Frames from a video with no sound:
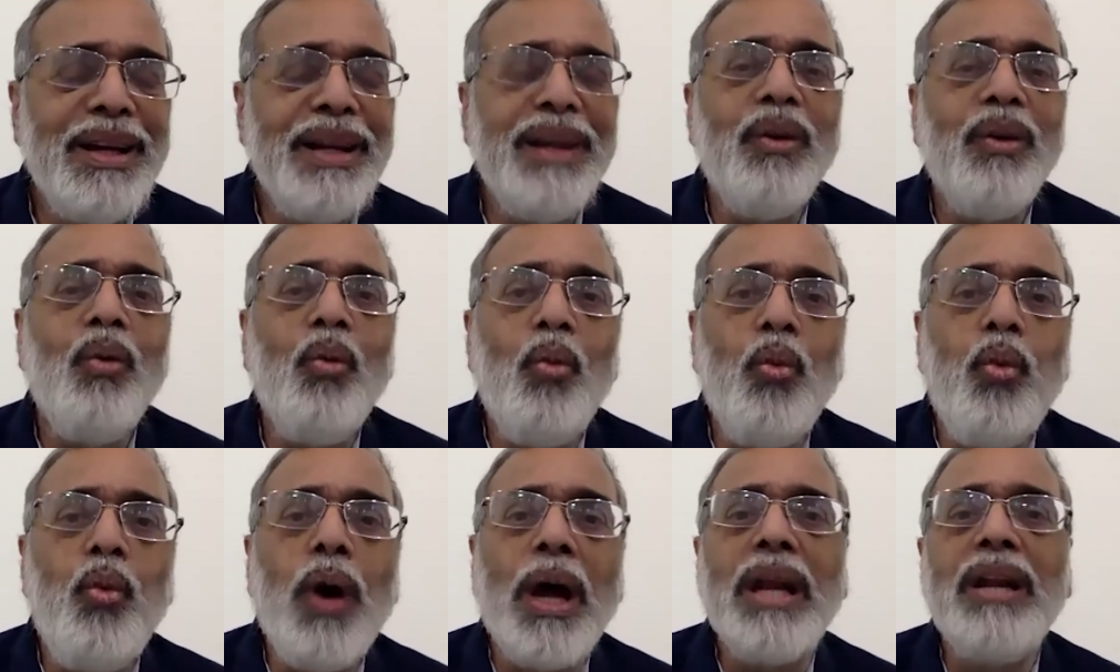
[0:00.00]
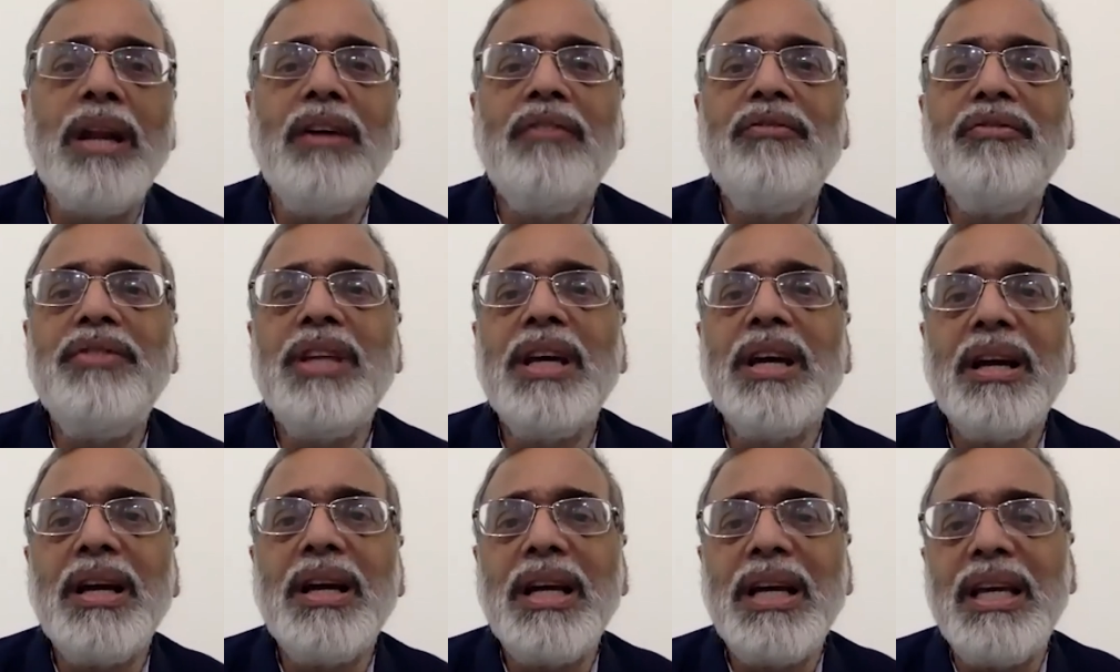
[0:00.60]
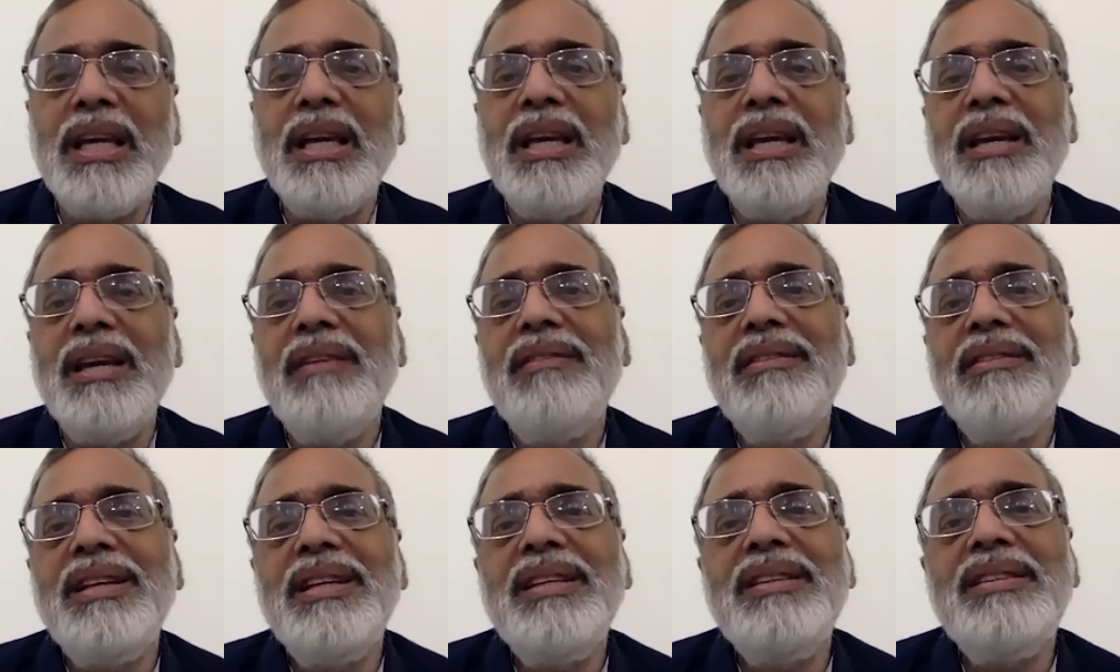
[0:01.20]
One of the key
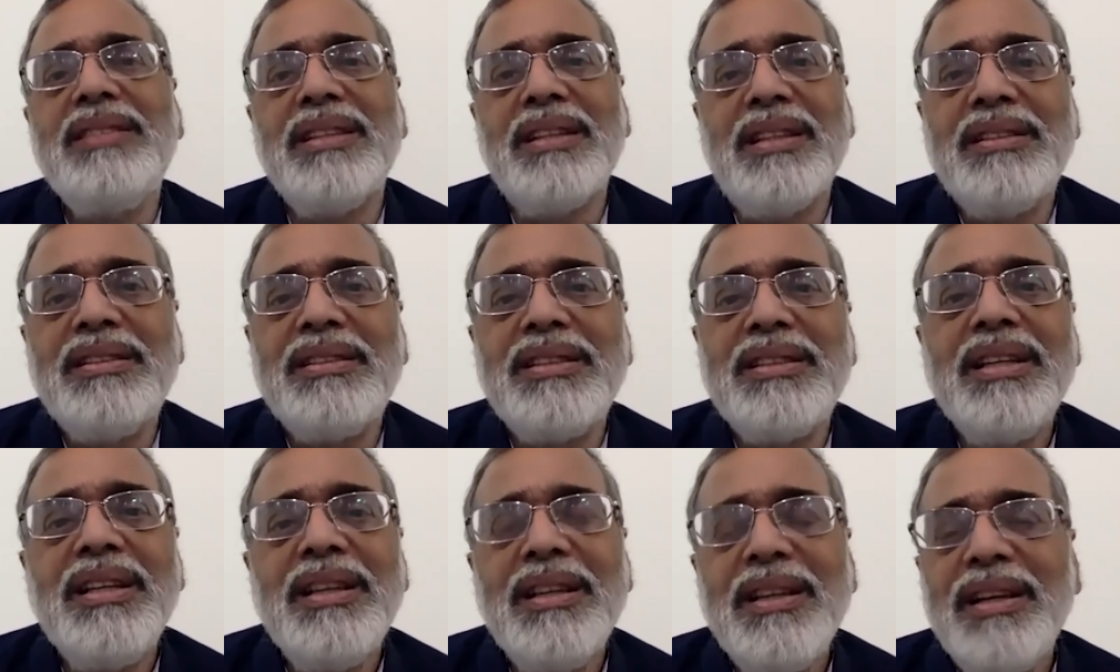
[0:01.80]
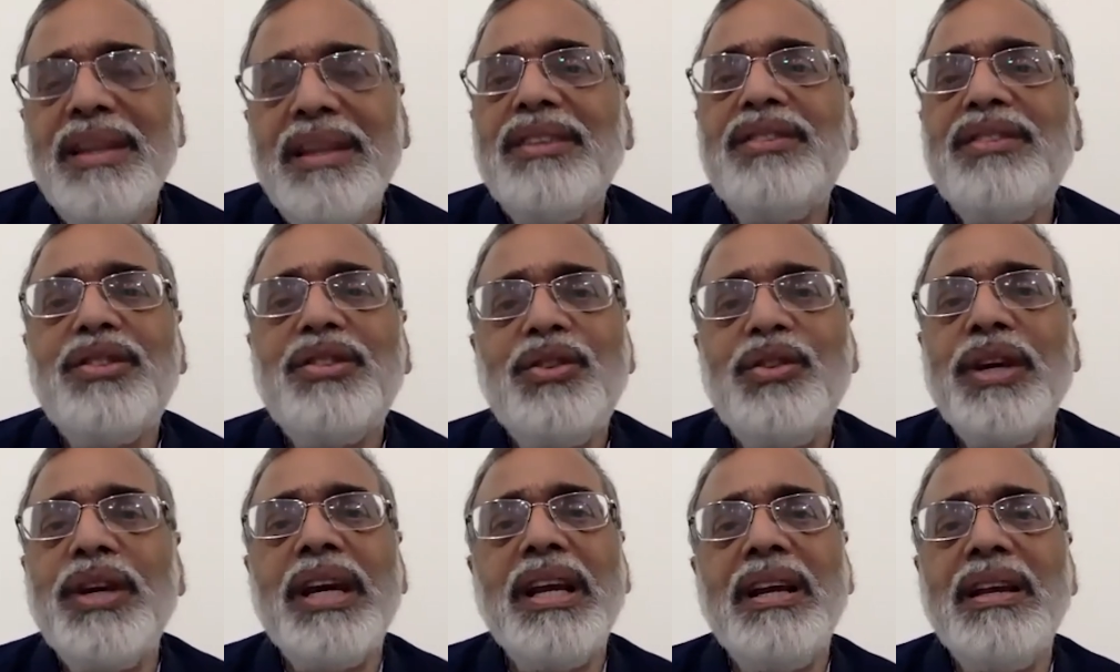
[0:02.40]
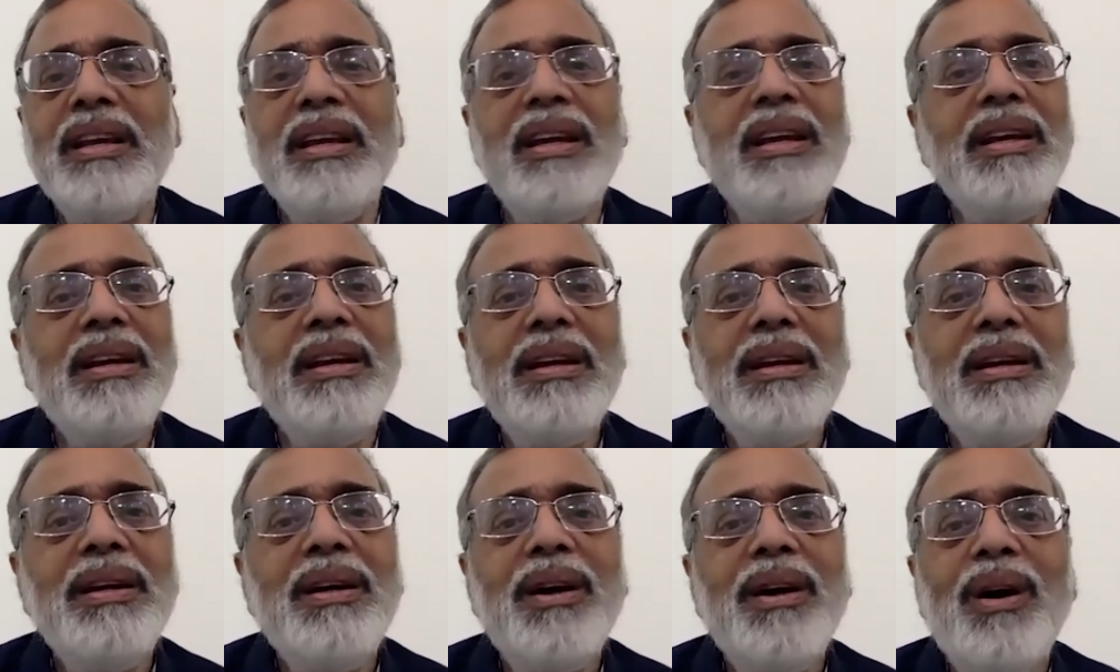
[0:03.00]
reasons is really
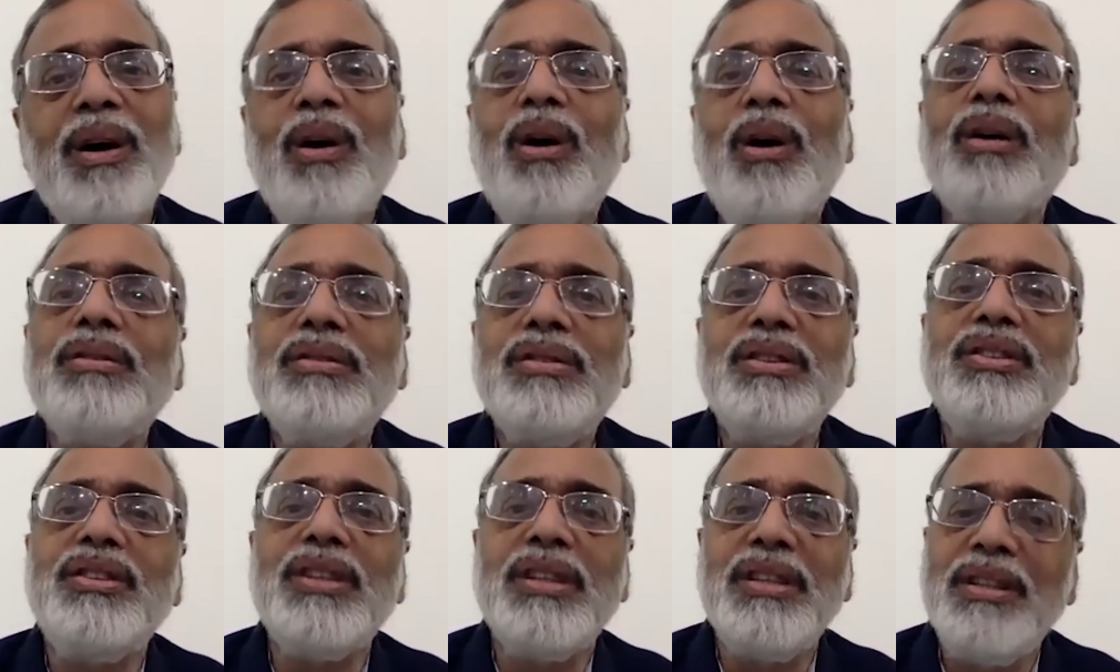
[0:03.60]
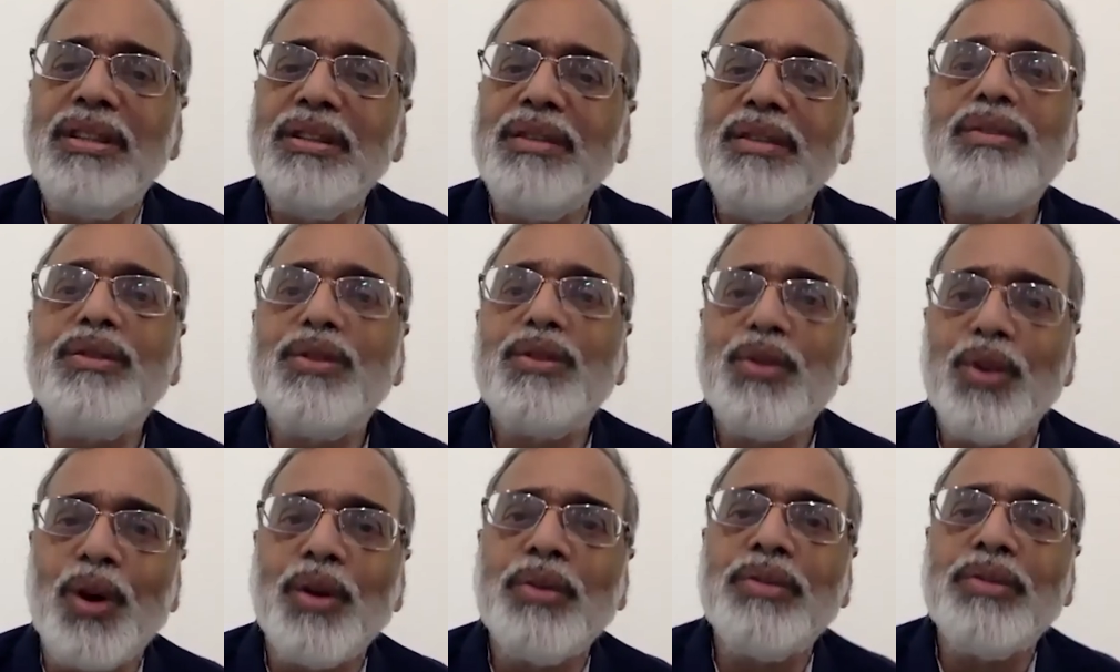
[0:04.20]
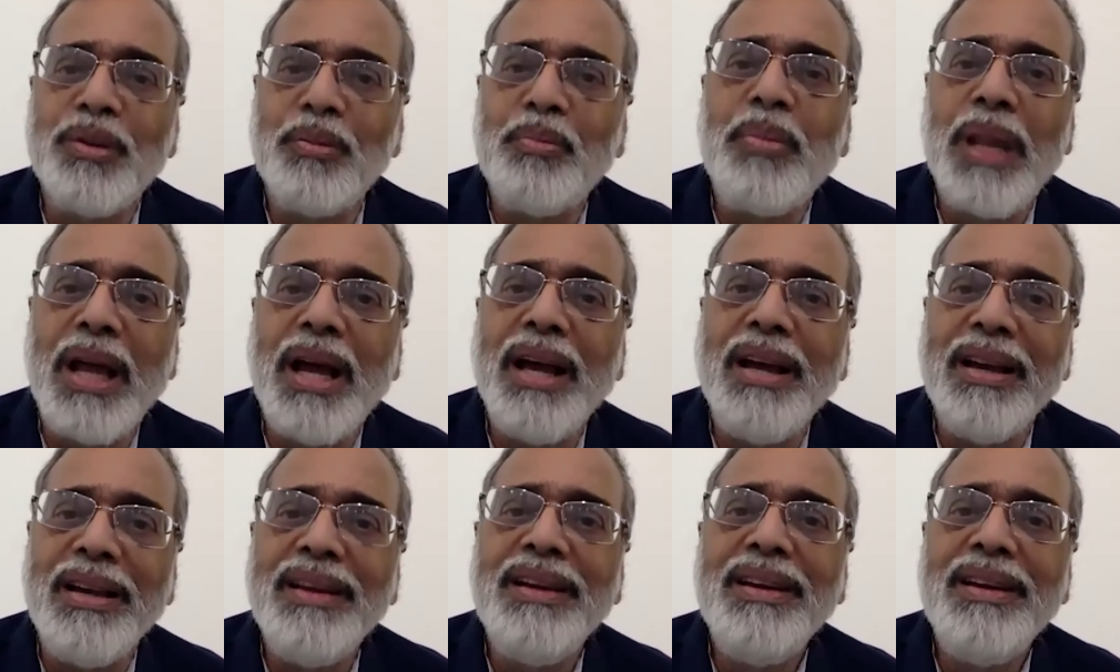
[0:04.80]
oxygen in short supply